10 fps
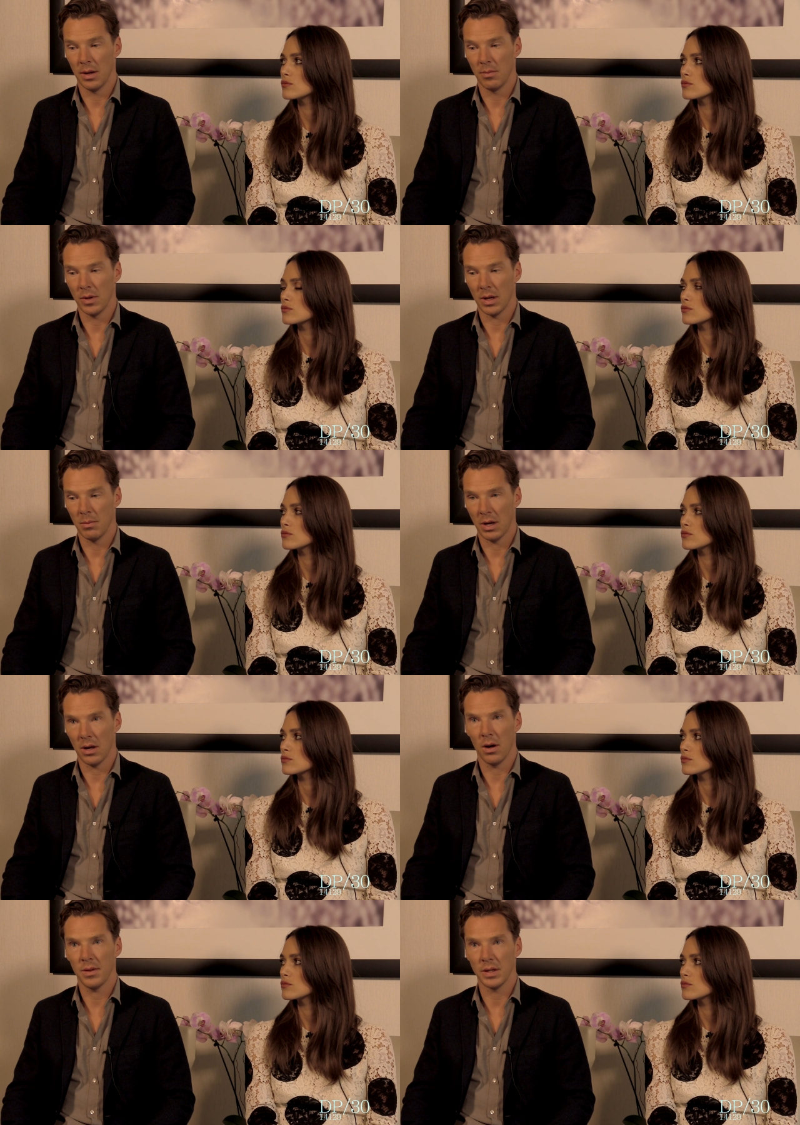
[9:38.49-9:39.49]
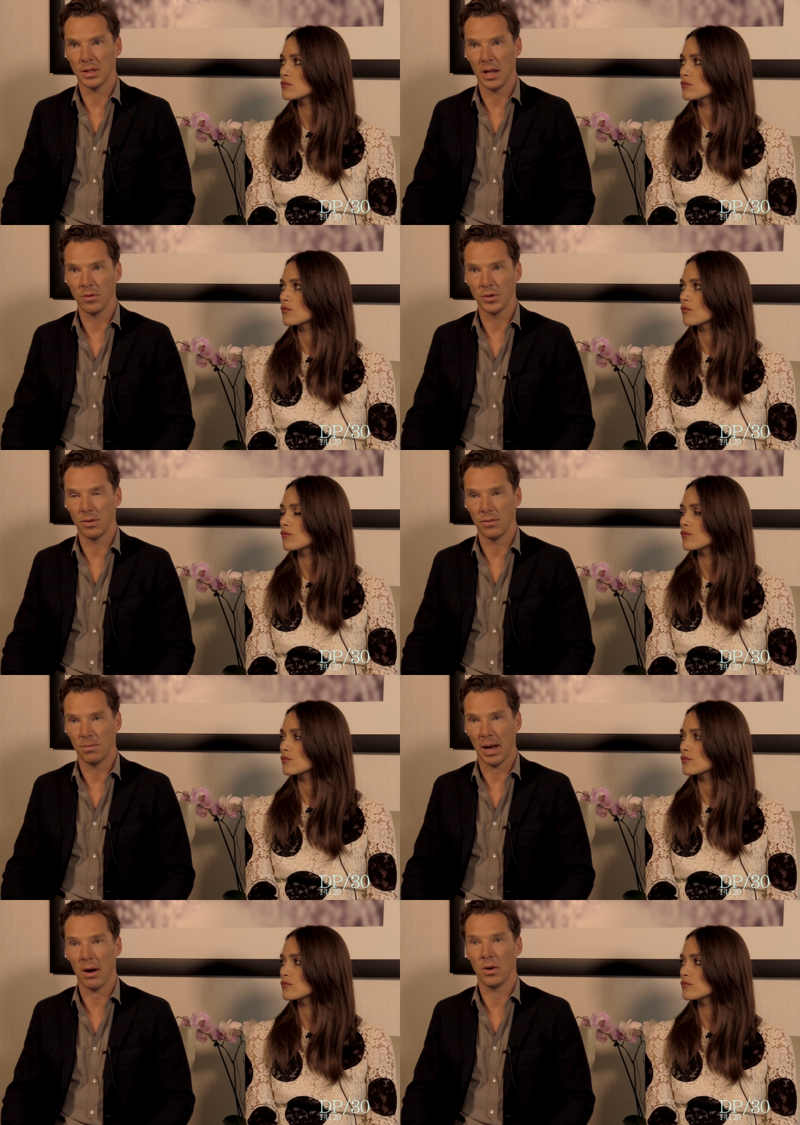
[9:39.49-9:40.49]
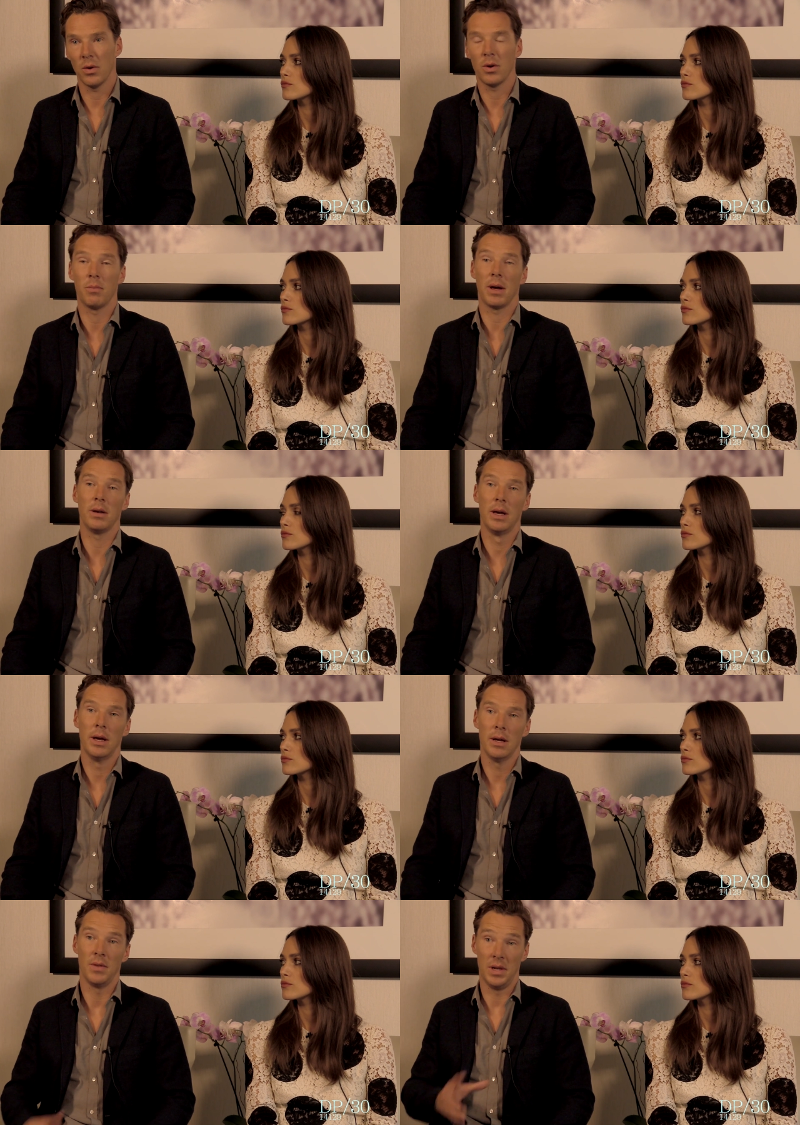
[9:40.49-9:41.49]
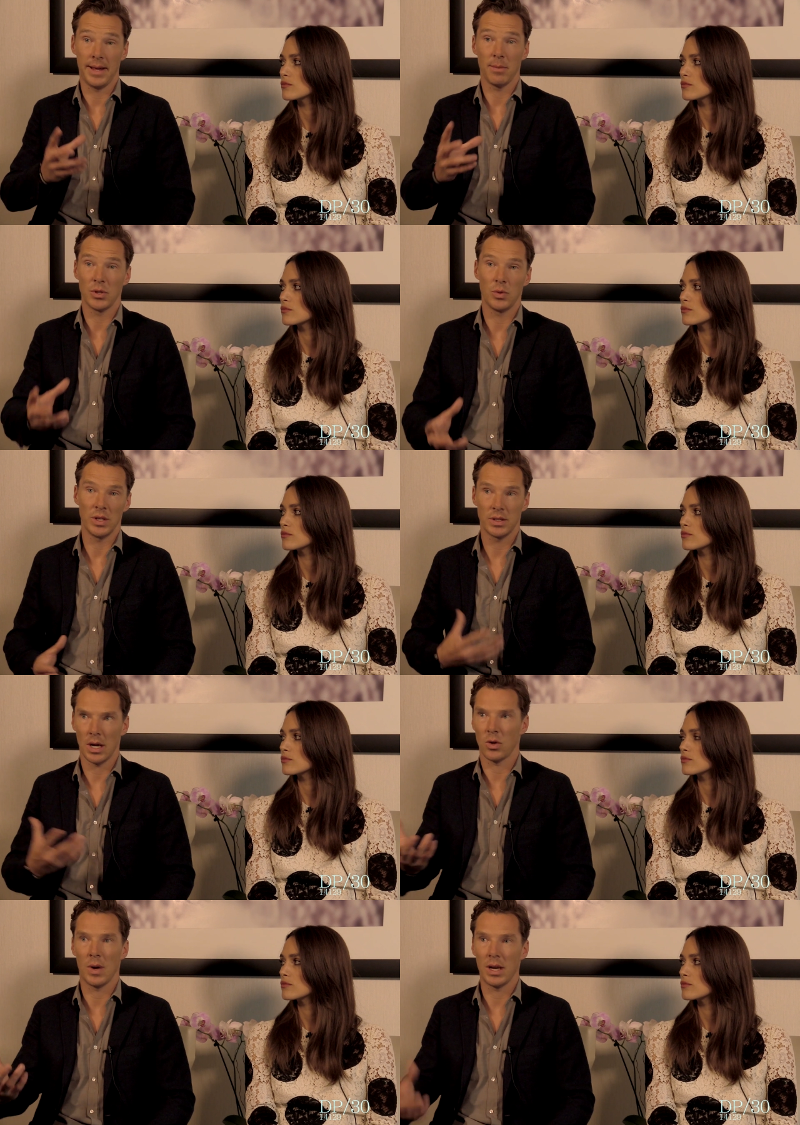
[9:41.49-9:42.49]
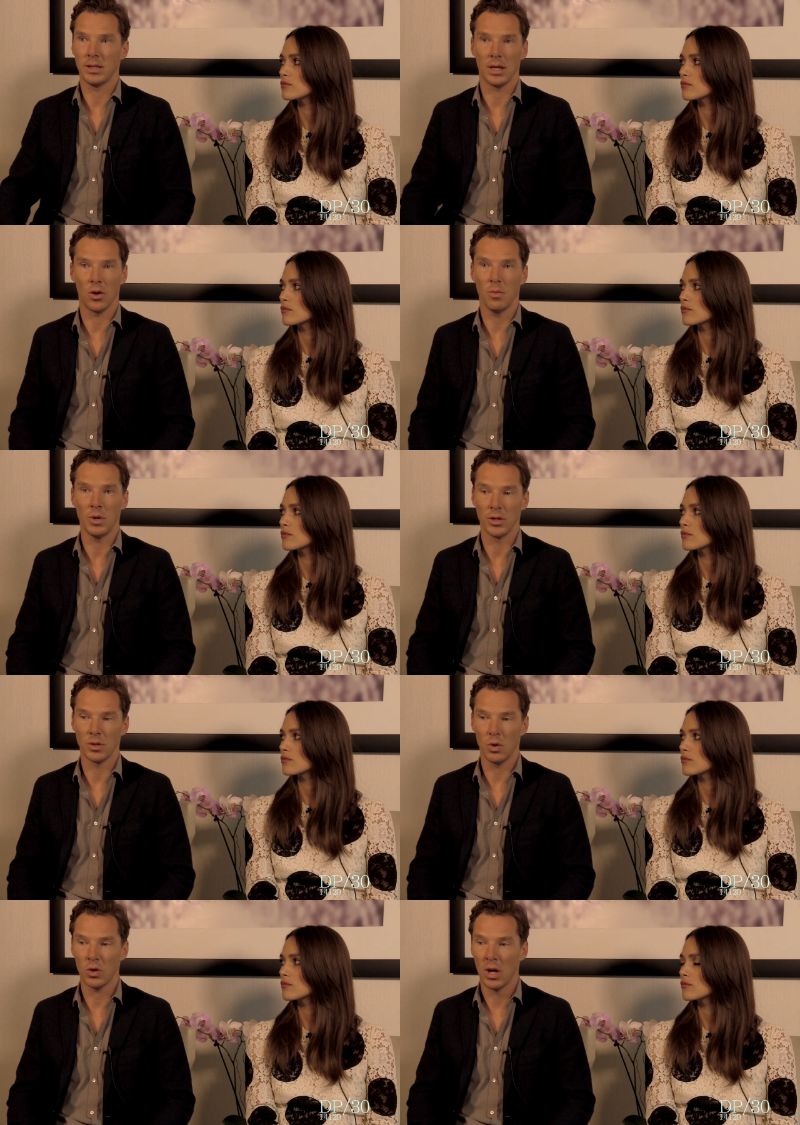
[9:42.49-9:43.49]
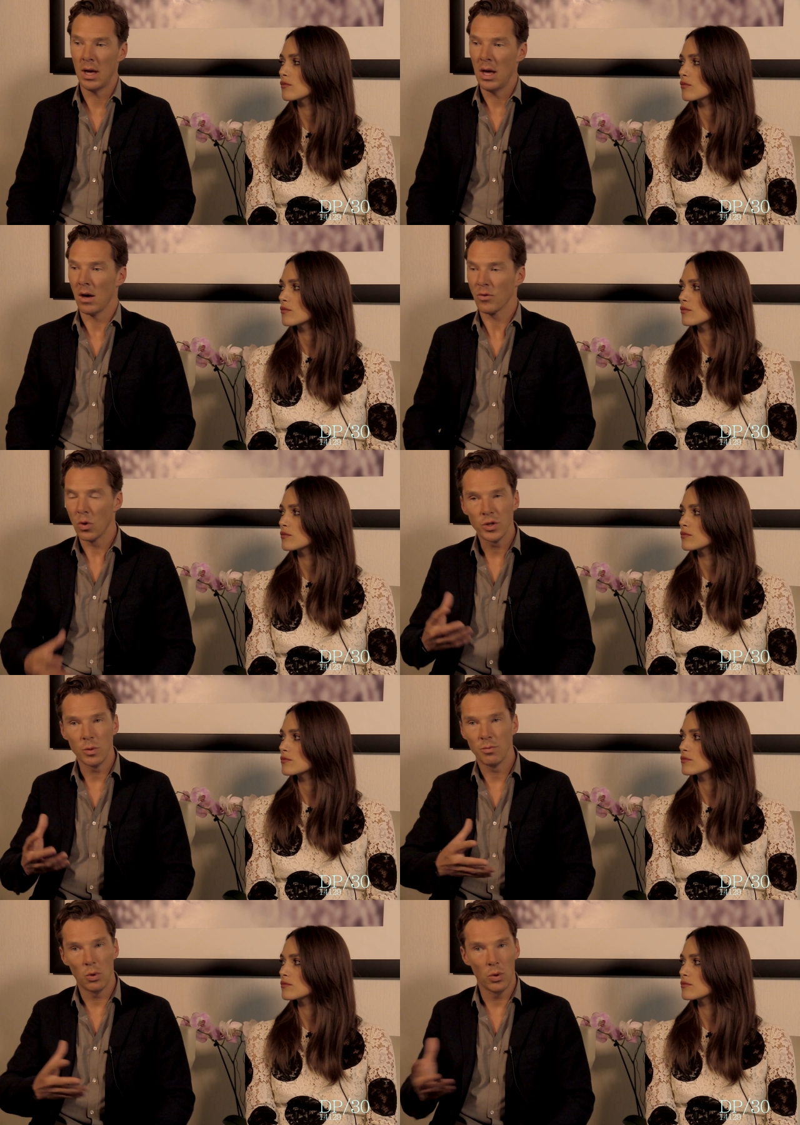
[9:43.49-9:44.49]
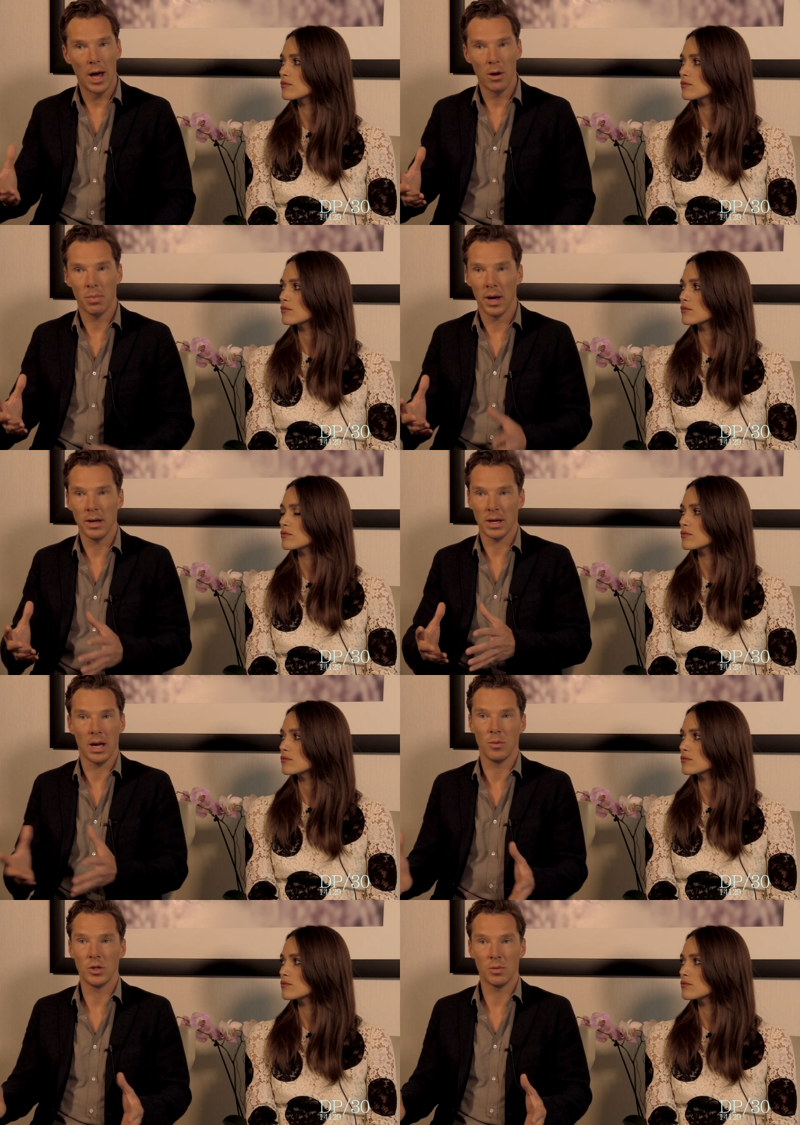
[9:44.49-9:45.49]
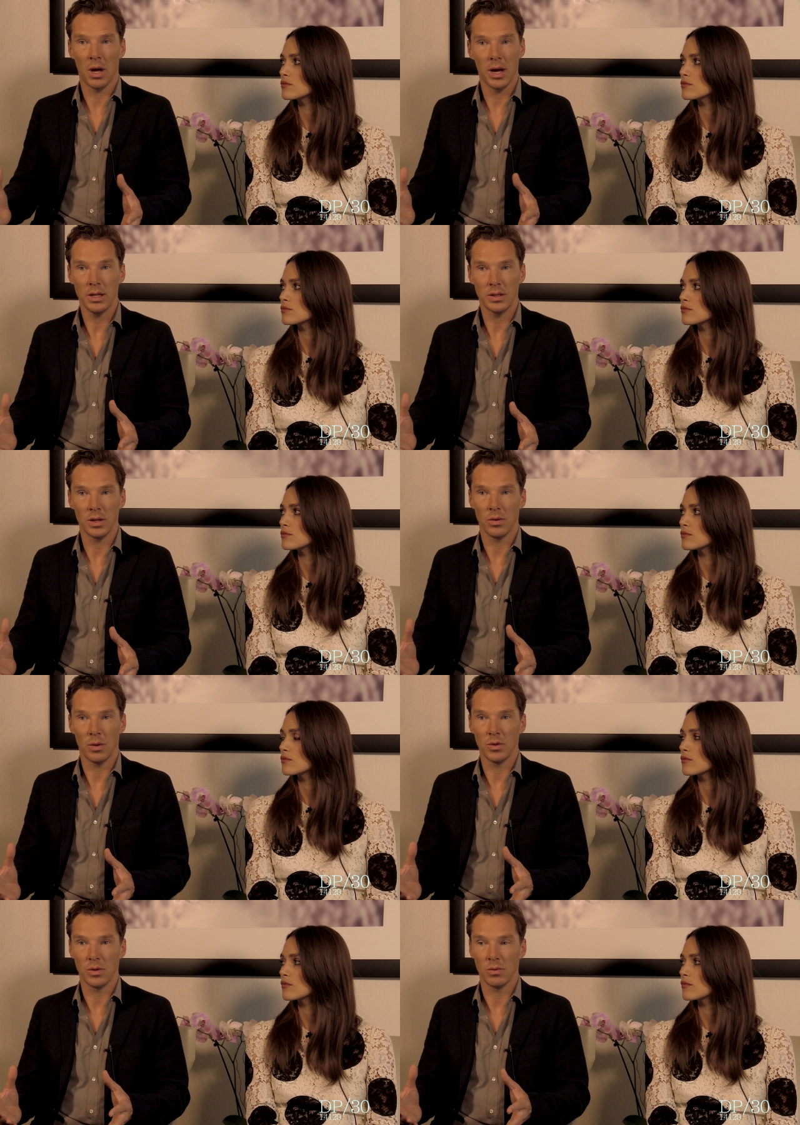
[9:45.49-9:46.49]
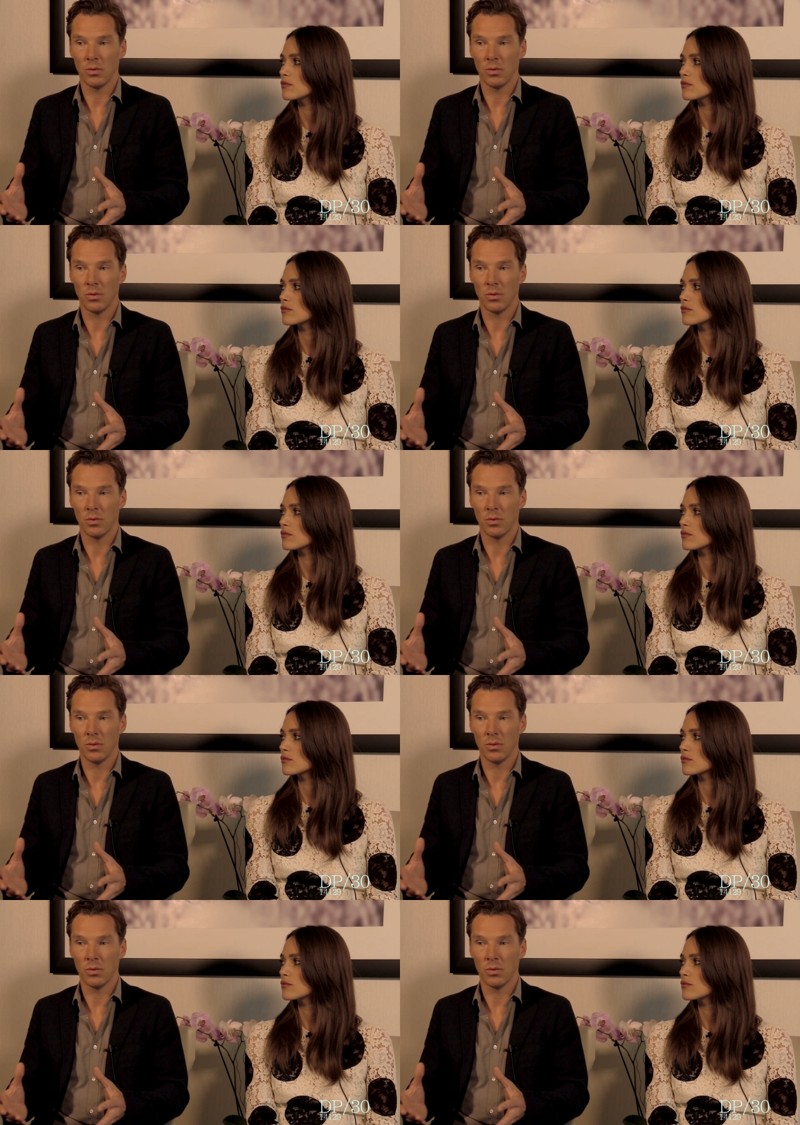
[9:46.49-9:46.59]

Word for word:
Speaker 1: um, the kind of McCarthyist levels of paranoia about the link between sexuality and communism, which of course it was borne out by the Cambridge spies, so there was a,